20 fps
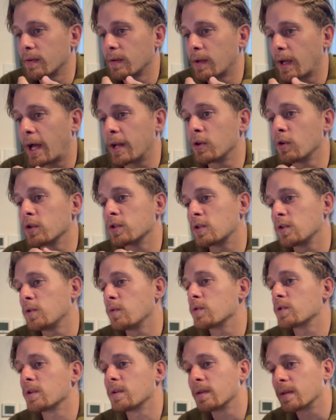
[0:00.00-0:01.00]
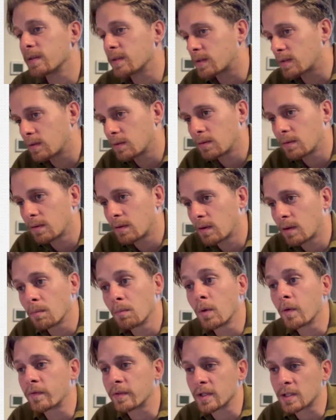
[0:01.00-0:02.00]
And your solution is
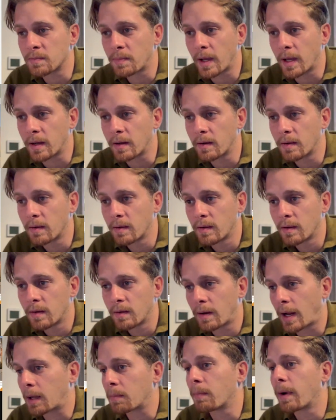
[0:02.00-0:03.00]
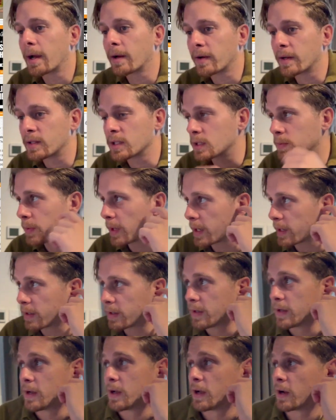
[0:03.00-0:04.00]
move to Spain, like migrate to Spain,
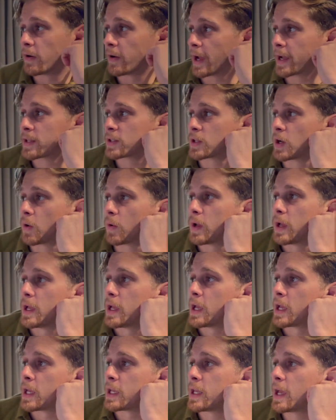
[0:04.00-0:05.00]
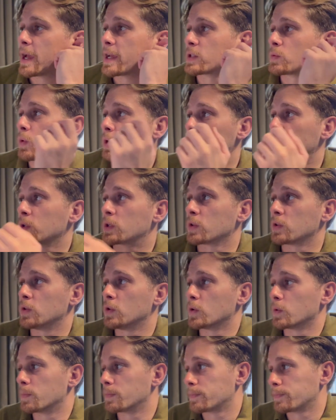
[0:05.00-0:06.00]
right? So here's what we could
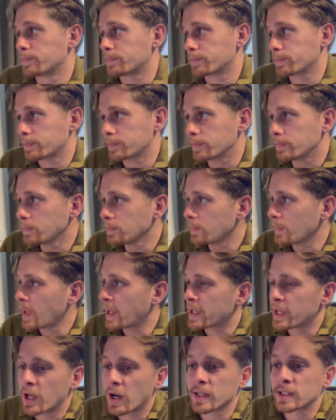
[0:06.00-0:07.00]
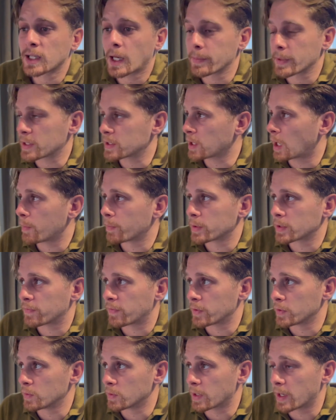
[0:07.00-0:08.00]
do. Here are some examples for
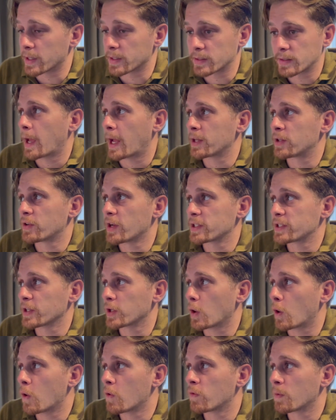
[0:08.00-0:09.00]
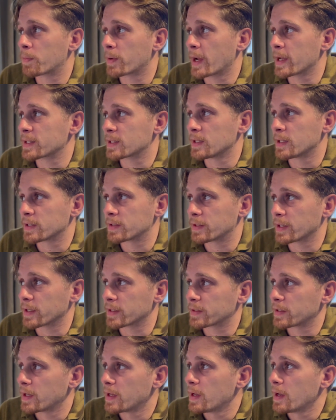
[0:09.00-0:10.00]
you guys. Addressing overpriced
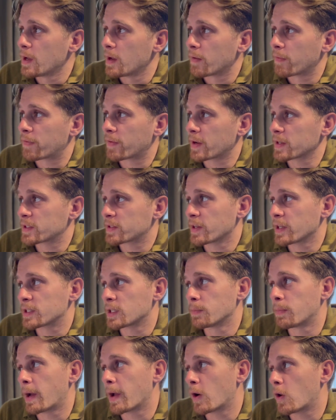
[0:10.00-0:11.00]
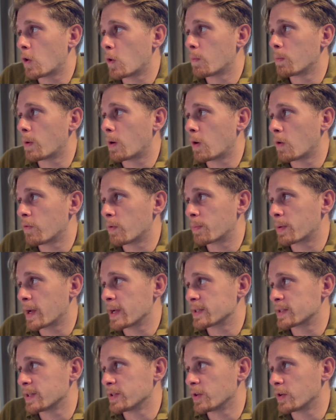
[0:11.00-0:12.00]
listings. Frustrated by home
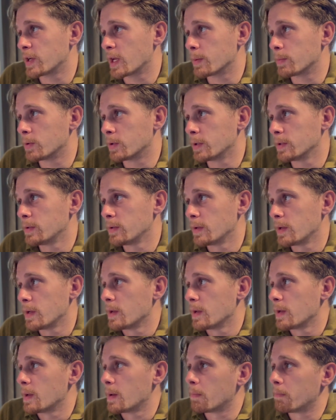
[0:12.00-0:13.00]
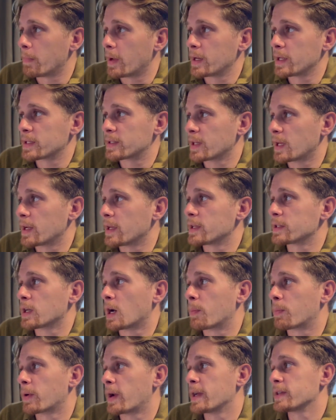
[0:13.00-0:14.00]
overpriced in your neighborhood. Many sellers are
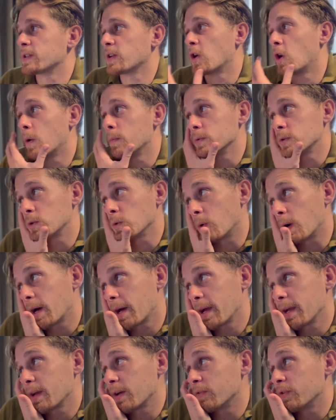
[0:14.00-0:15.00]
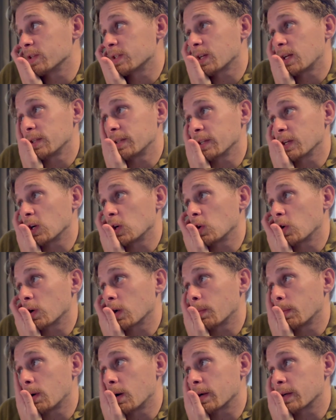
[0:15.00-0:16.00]
pricing homes too high, resulting in longer
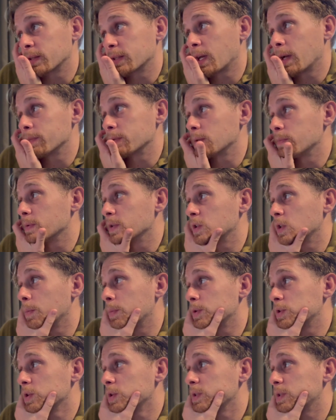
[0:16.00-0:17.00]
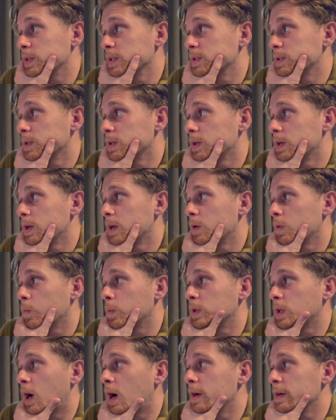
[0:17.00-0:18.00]
market times and missed opportunities.
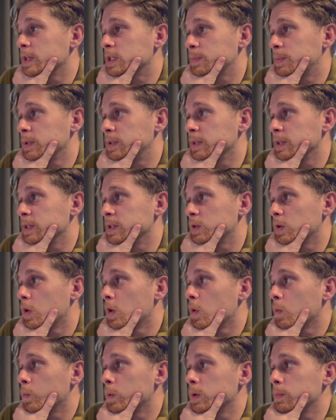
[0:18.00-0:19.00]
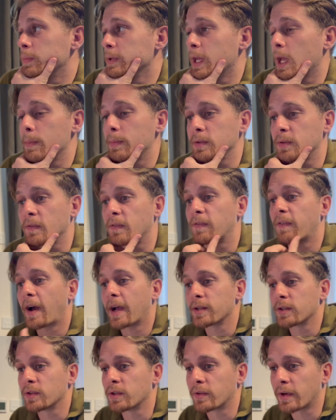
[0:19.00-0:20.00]
With our expertise, we'd be able to
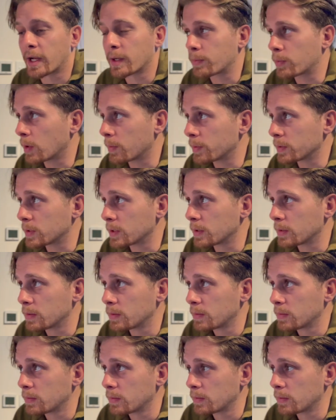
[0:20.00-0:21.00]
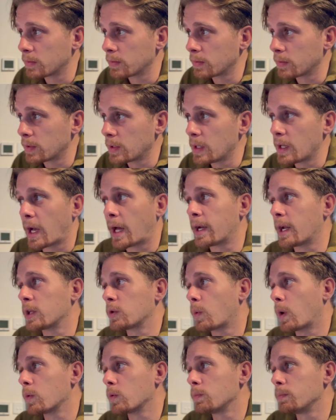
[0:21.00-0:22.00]
find you the right property. Another
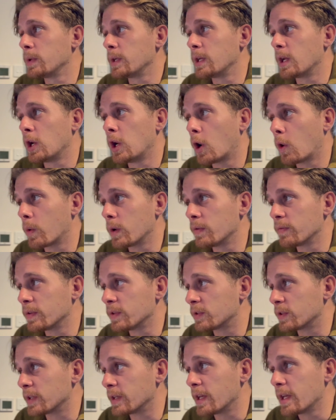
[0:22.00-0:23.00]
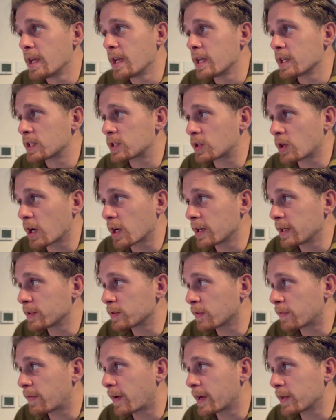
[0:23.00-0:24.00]
one would be low inventory. Struggling
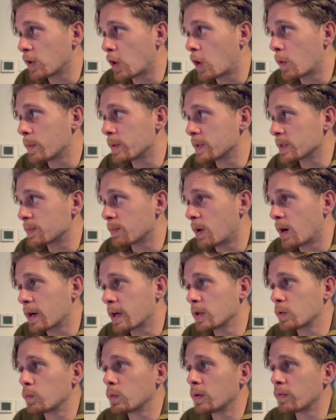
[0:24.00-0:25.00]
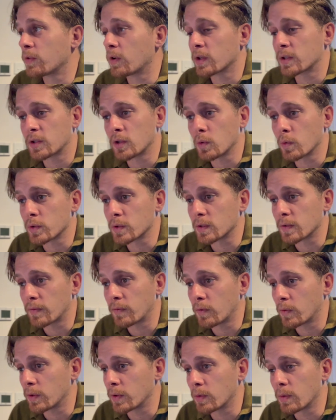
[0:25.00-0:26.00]
to find a home in this market, we've got solutions
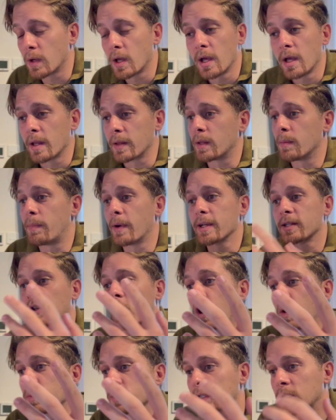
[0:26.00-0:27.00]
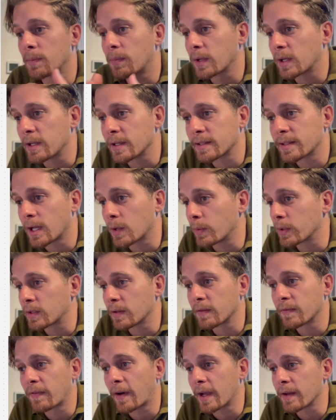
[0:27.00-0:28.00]
for you. The best homes typically sell within
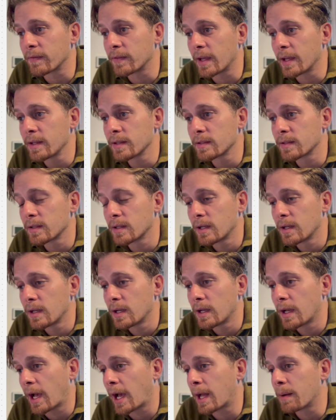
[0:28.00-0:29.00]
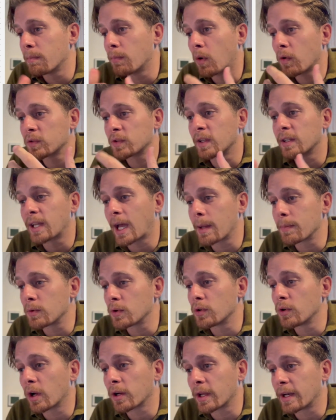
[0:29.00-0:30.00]
5 days, and most of the time you're
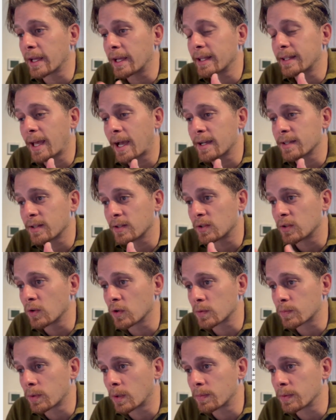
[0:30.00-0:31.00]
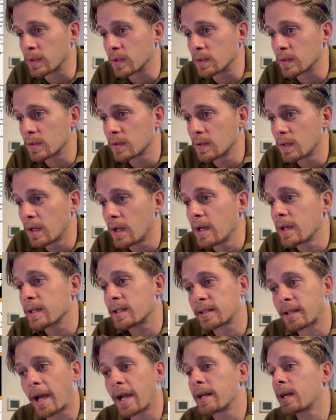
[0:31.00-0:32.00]
not going to get access to those properties.
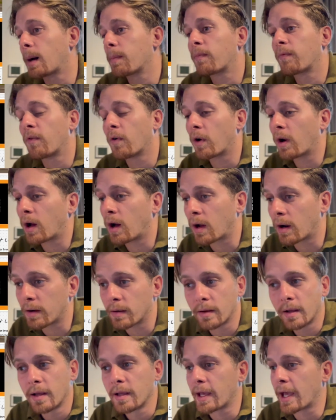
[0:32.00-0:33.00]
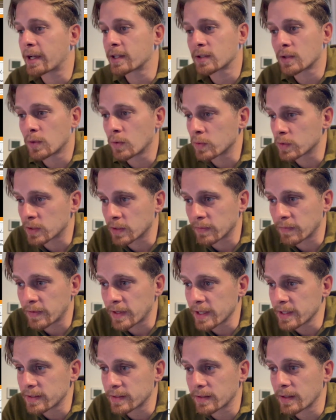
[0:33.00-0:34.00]
Sign up for our exclusive
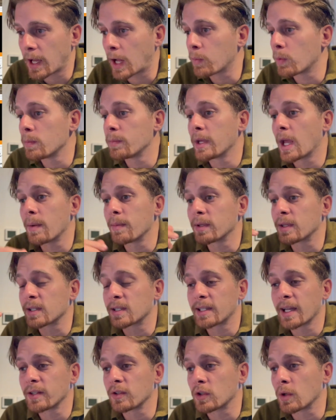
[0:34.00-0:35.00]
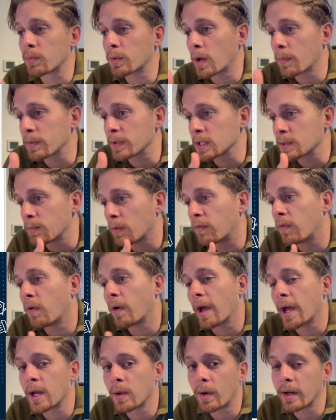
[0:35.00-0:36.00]
list and we'll be able to send you the properties before
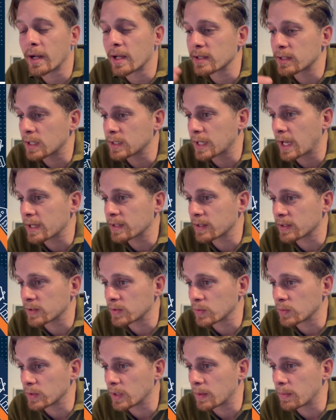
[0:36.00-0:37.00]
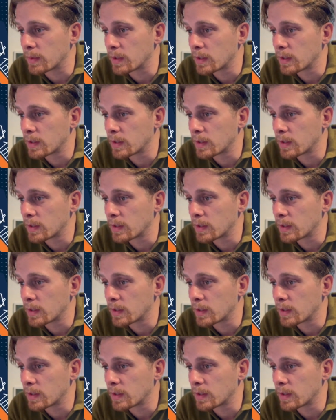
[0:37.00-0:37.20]
anyone else has access to them.